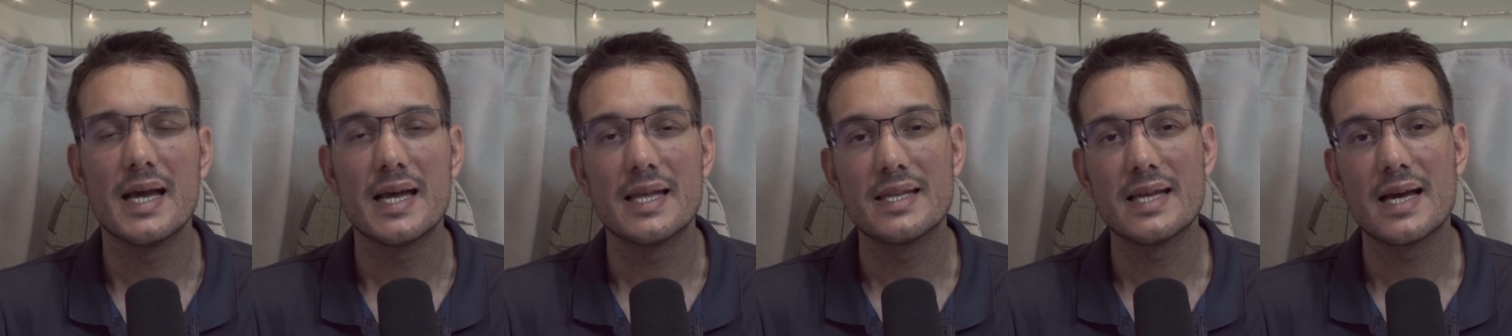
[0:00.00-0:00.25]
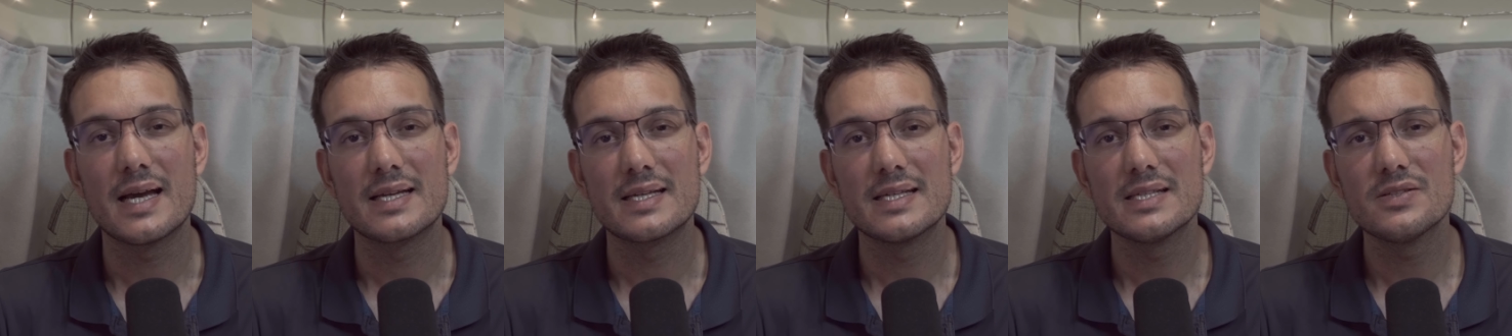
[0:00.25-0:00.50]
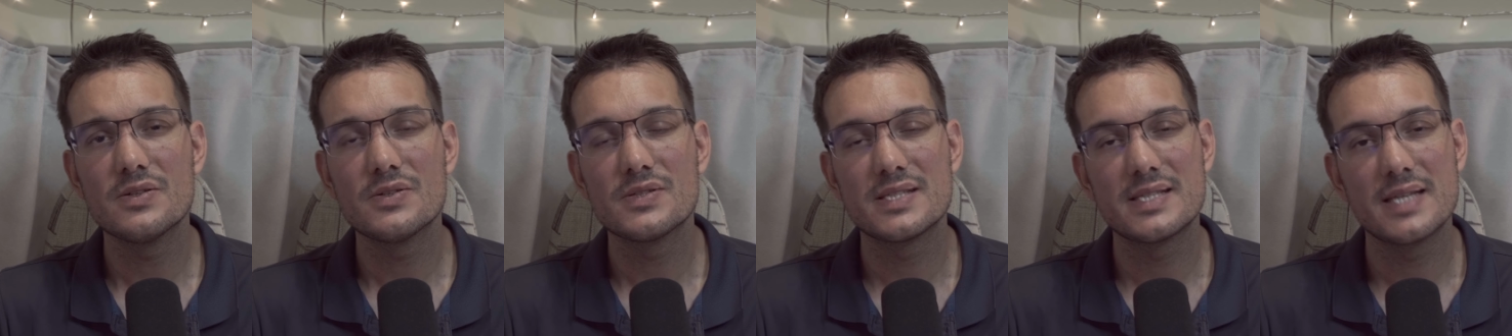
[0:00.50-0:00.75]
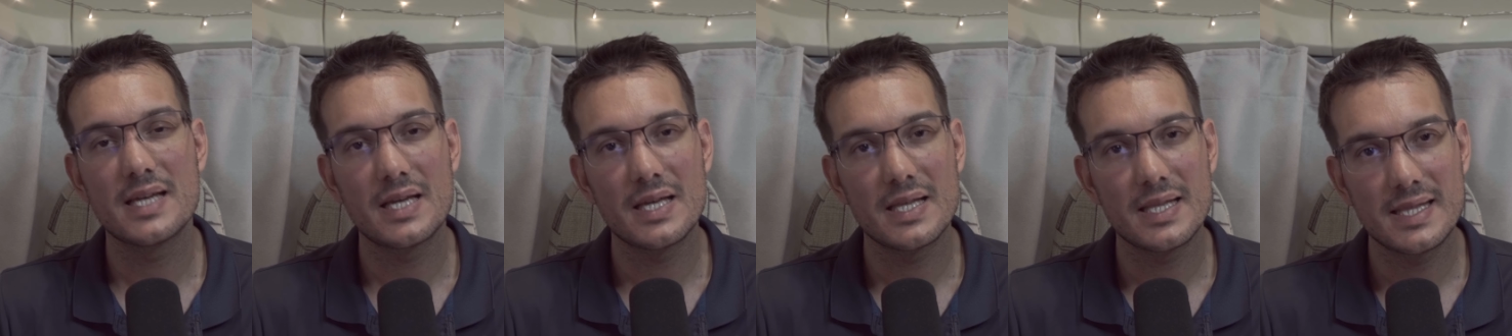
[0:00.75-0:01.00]
And I guess
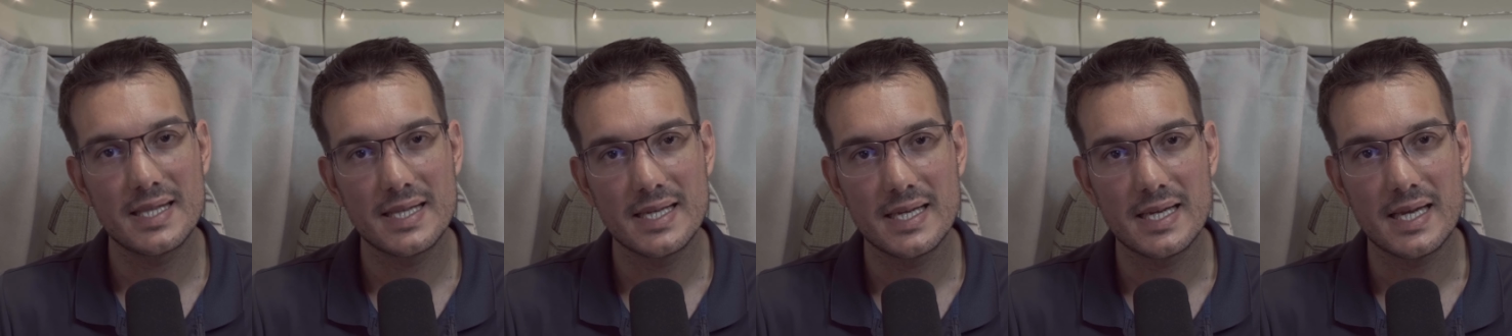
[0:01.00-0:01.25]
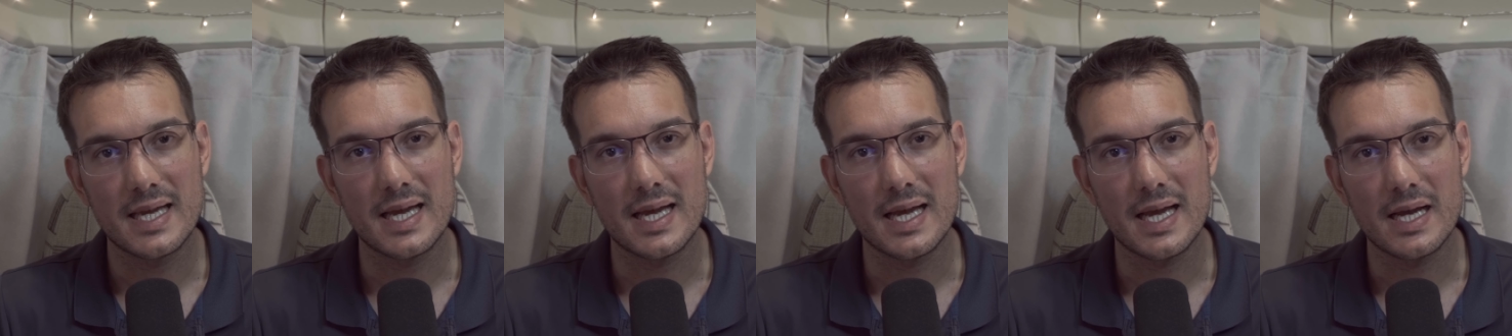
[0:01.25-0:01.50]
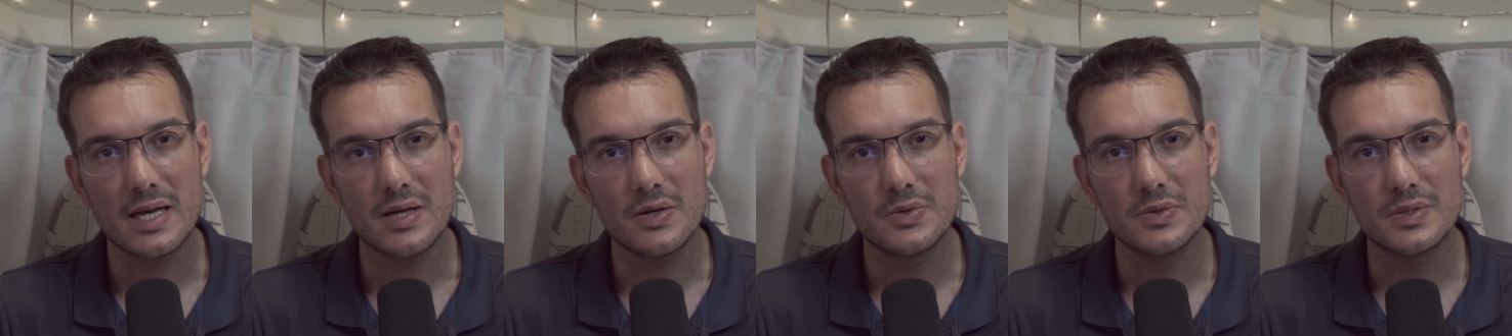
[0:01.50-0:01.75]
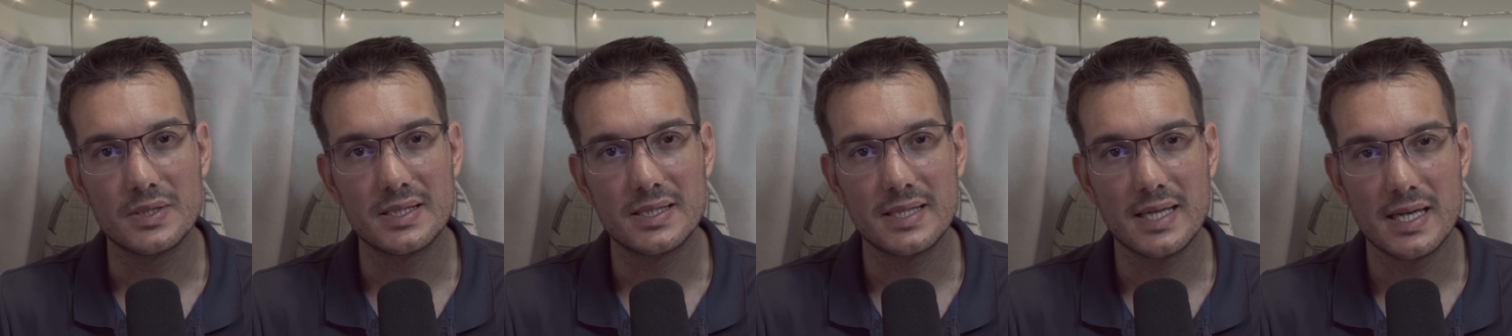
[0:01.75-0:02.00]
the second thing I
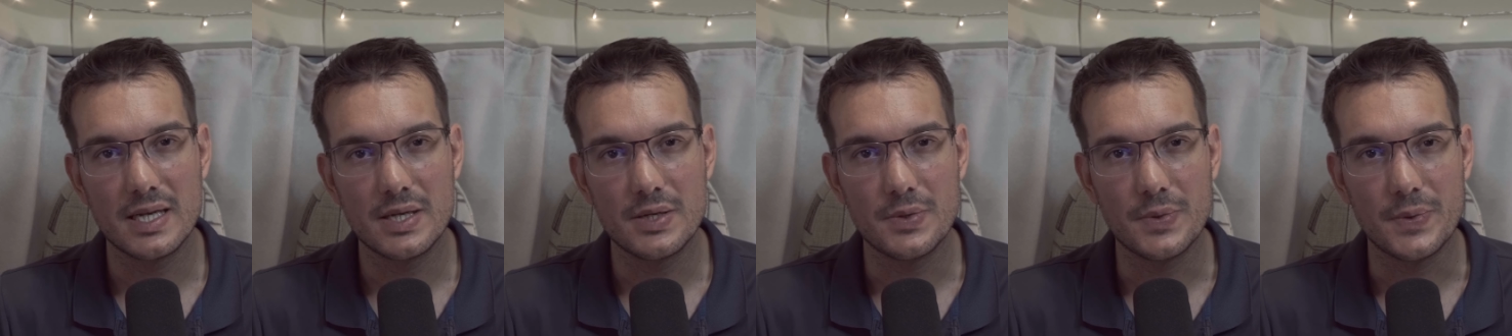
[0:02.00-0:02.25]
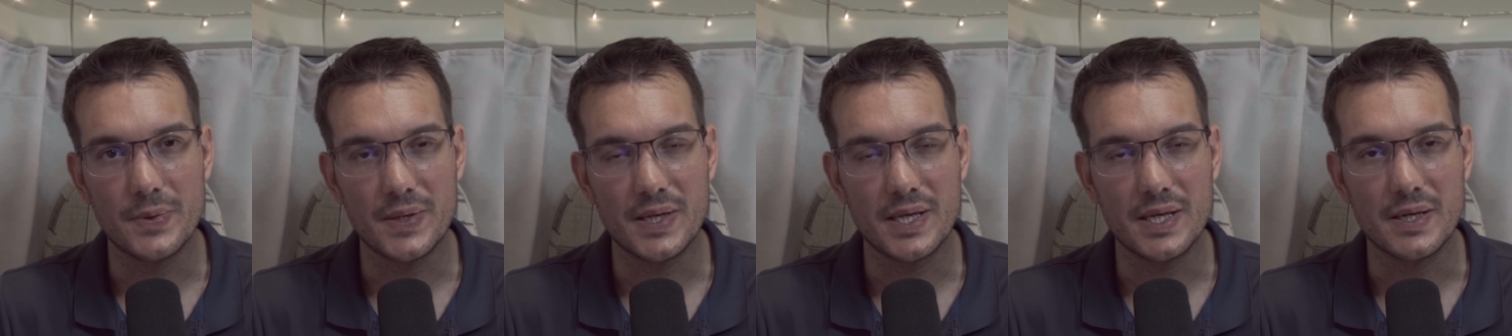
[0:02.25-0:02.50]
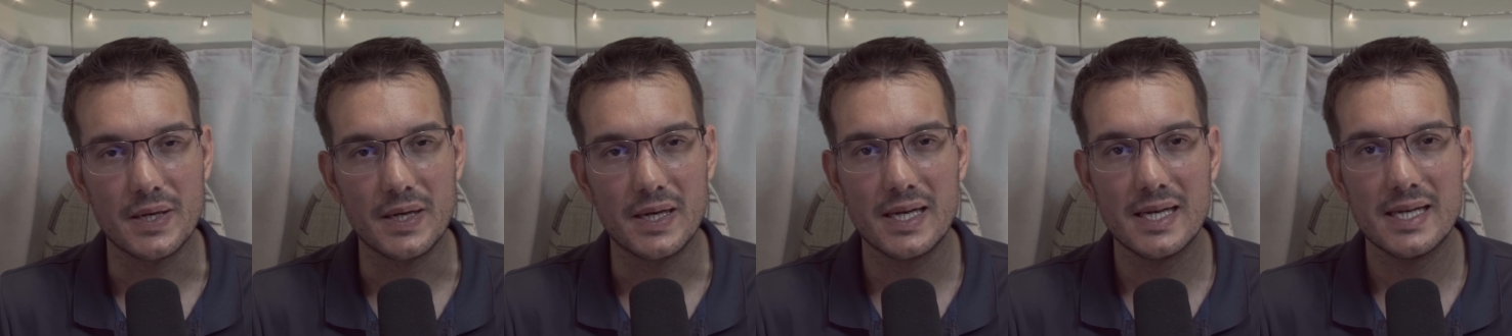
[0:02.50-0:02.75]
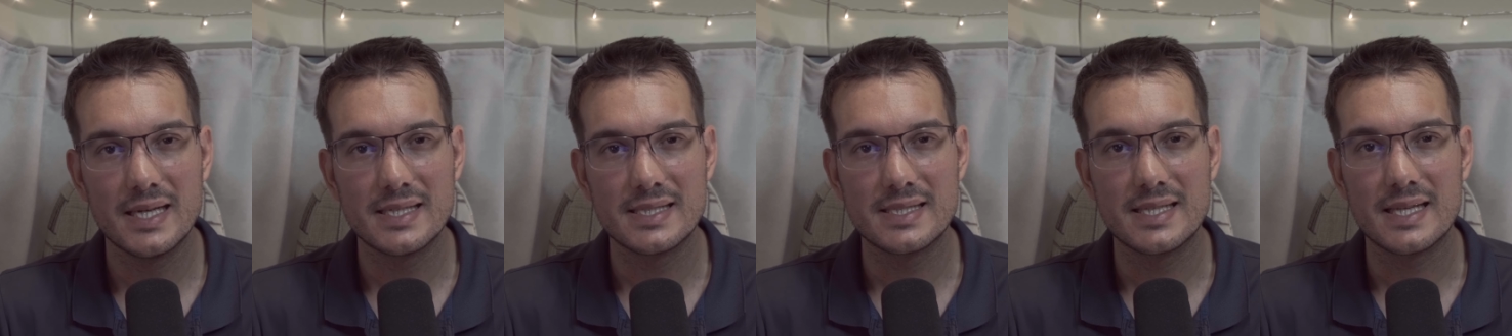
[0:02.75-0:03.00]
could tell you
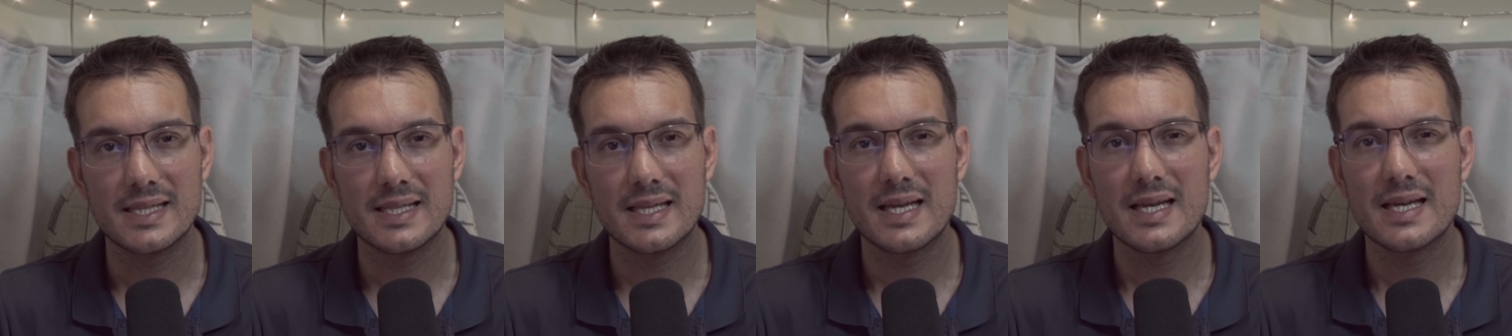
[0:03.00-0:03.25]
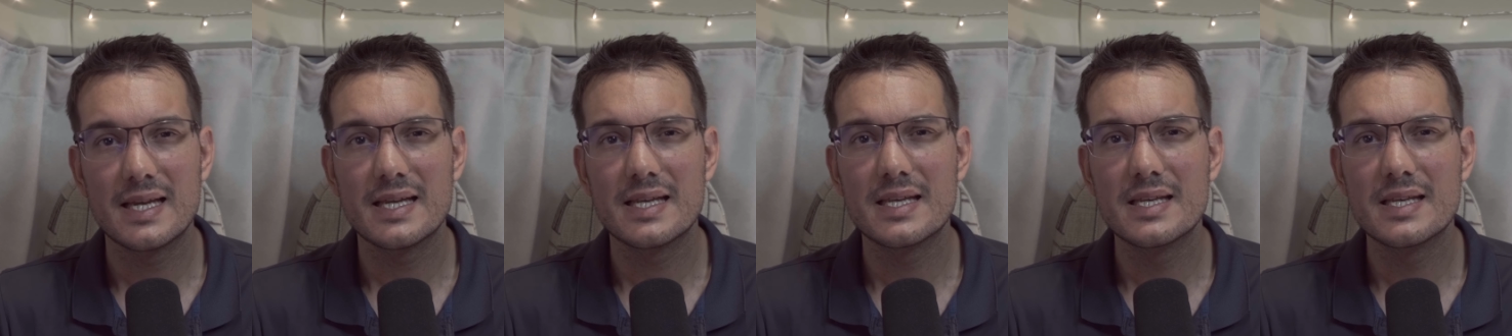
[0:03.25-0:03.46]
here is that